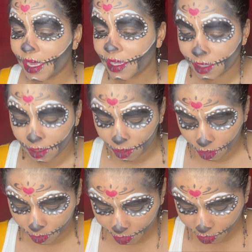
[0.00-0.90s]
into the
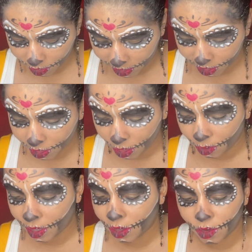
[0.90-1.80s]
home stretch, so
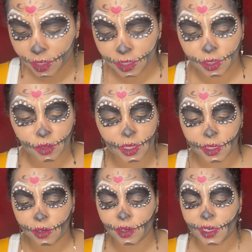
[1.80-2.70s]
we are going to use a
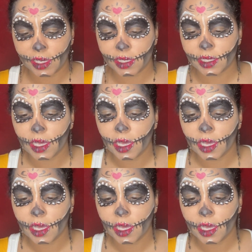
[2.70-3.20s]
little NYX